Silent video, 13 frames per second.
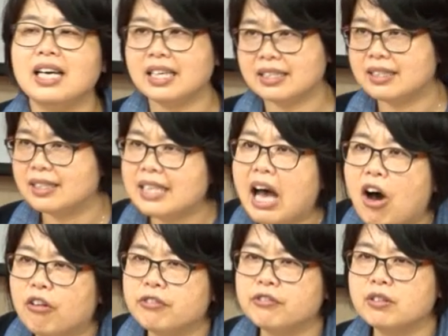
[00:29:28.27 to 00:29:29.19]

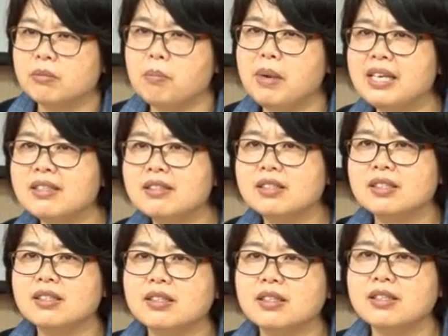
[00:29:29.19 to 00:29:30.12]
itself
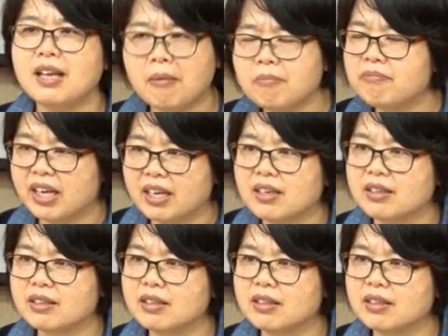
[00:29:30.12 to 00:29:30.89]
means something?